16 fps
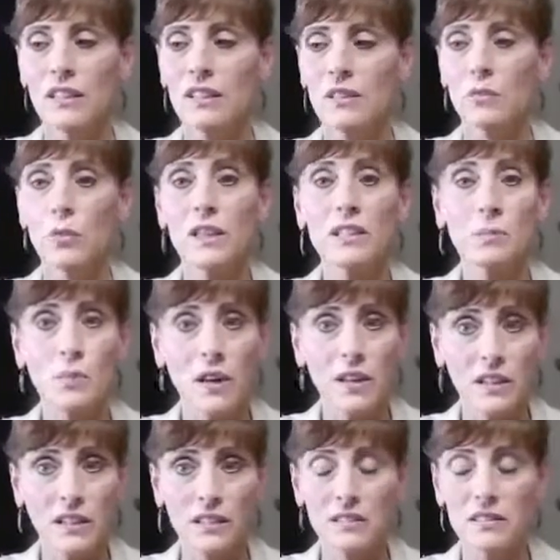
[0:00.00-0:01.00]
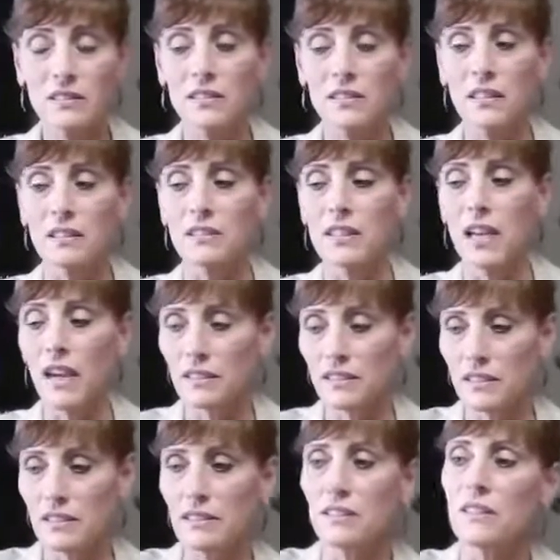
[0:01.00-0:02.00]
waste products and
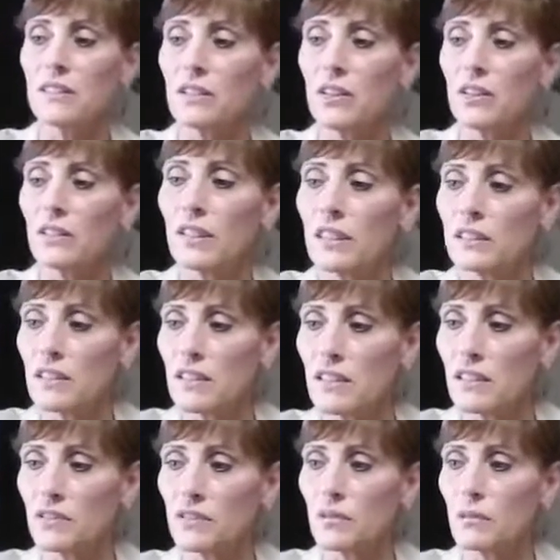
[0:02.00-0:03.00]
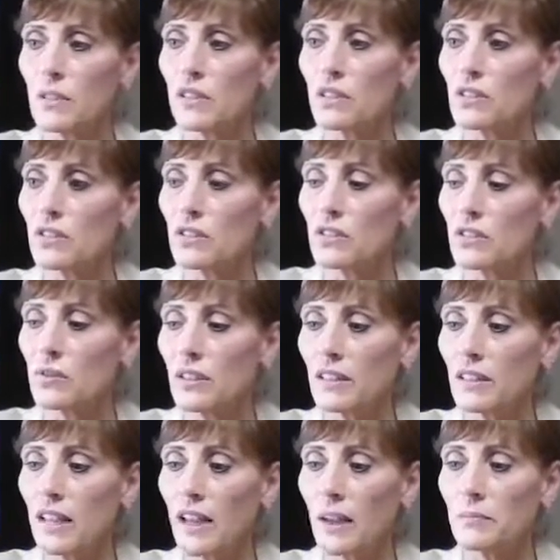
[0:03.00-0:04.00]
toxins and all kinds of things. So make sure you're doing
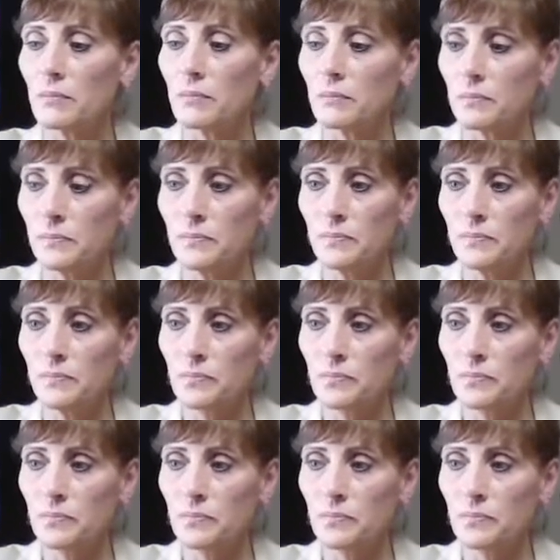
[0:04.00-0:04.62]
that.